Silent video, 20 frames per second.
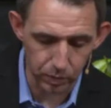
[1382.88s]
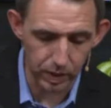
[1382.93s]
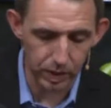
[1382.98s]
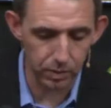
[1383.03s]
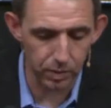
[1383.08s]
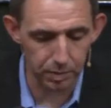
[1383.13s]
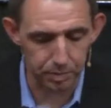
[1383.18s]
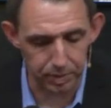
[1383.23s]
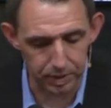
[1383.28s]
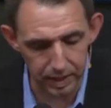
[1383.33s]
when we
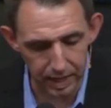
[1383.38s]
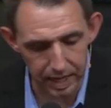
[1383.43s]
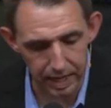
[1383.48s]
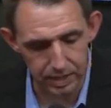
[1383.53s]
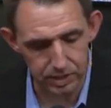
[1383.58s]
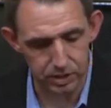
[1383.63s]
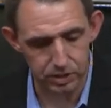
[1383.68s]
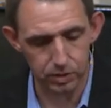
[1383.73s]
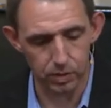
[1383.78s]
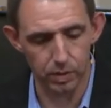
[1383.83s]

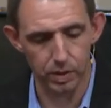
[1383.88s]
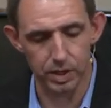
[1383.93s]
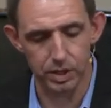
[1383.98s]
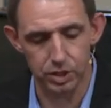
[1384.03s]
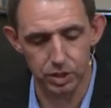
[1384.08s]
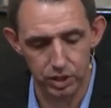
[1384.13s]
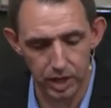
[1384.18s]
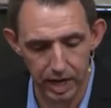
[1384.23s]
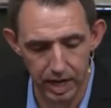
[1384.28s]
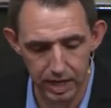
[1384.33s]
replace or
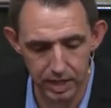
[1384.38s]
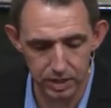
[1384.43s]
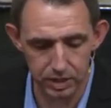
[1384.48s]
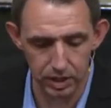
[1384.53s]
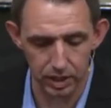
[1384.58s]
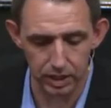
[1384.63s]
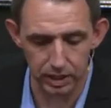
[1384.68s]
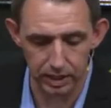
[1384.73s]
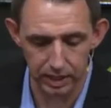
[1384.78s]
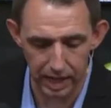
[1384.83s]

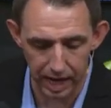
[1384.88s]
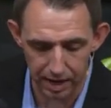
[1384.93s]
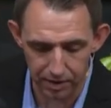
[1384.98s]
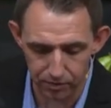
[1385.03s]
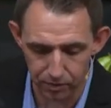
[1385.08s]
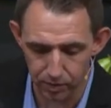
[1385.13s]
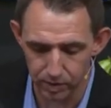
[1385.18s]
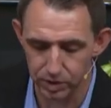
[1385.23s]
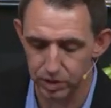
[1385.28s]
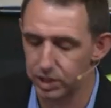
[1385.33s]
exchange a
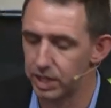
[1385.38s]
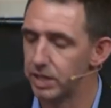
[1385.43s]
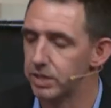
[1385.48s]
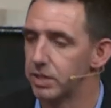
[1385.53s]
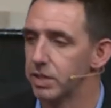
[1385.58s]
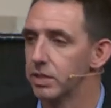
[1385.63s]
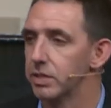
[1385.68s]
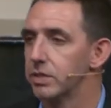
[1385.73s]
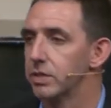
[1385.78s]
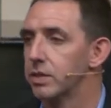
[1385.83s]
life with
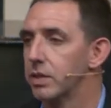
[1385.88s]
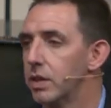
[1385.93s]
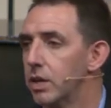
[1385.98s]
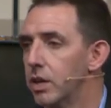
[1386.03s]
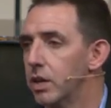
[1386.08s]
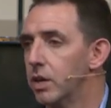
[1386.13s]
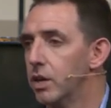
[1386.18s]
Jesus